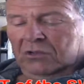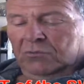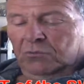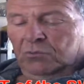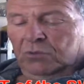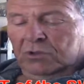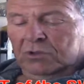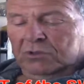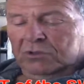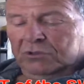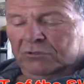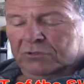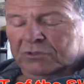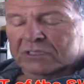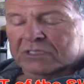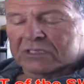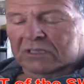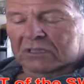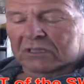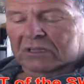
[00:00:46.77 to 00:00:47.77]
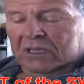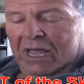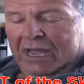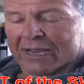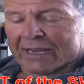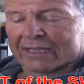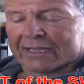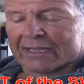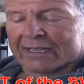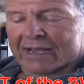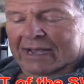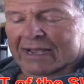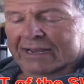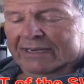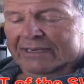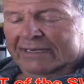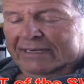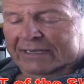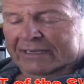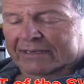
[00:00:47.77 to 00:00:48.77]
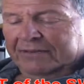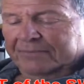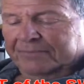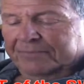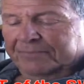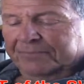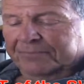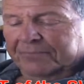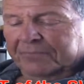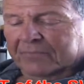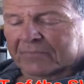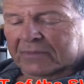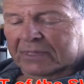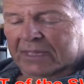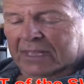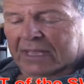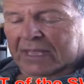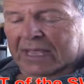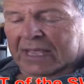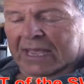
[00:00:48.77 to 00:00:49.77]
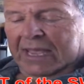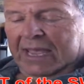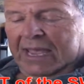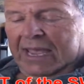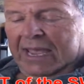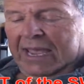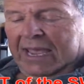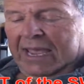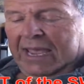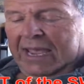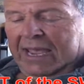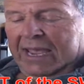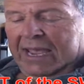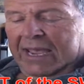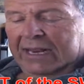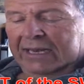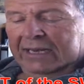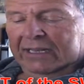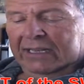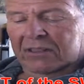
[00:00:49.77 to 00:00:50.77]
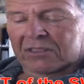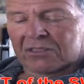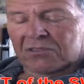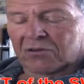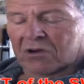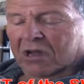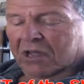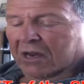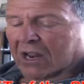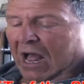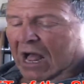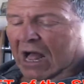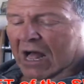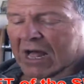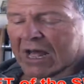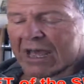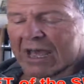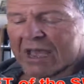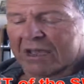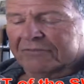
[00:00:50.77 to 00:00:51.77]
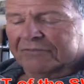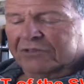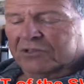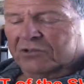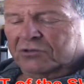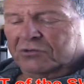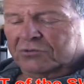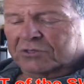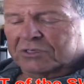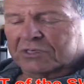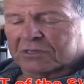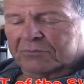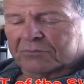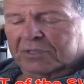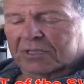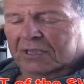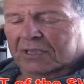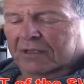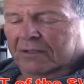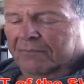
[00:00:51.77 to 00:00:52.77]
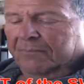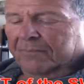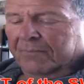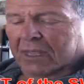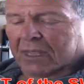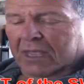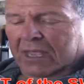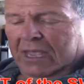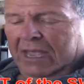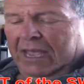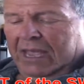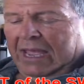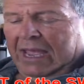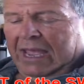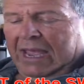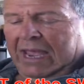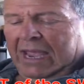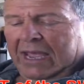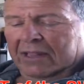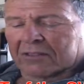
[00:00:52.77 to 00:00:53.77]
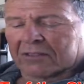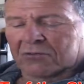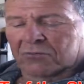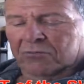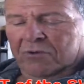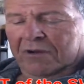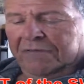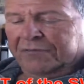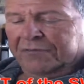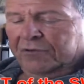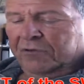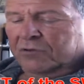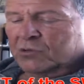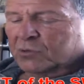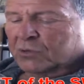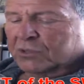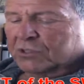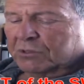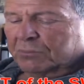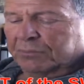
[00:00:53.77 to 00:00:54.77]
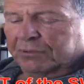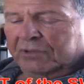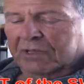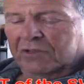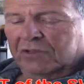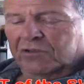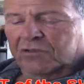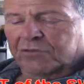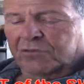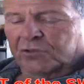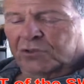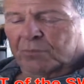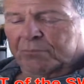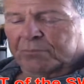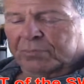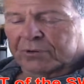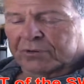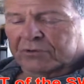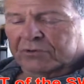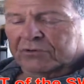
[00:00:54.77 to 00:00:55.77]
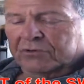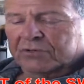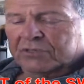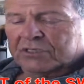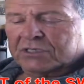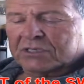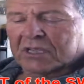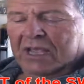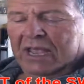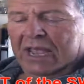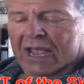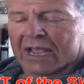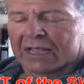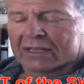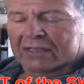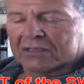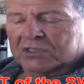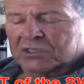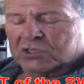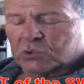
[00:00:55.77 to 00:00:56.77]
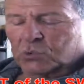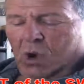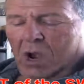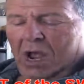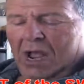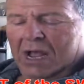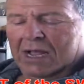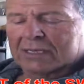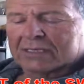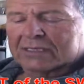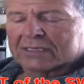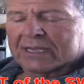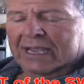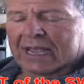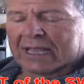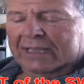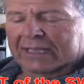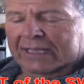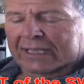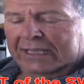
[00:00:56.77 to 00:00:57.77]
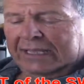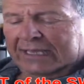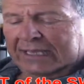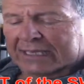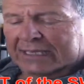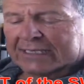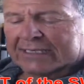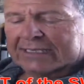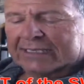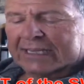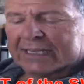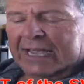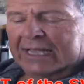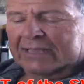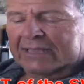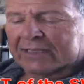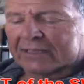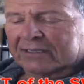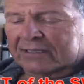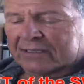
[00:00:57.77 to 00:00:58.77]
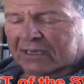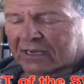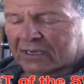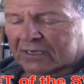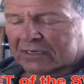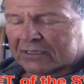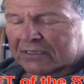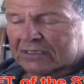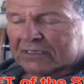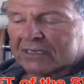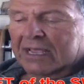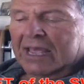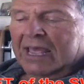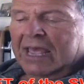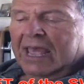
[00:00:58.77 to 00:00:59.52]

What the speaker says: Well, Lewis liked the idea, and he thought, I'll have to do something, and the refuge was a place for the birds and the swans and the geese and the ducks,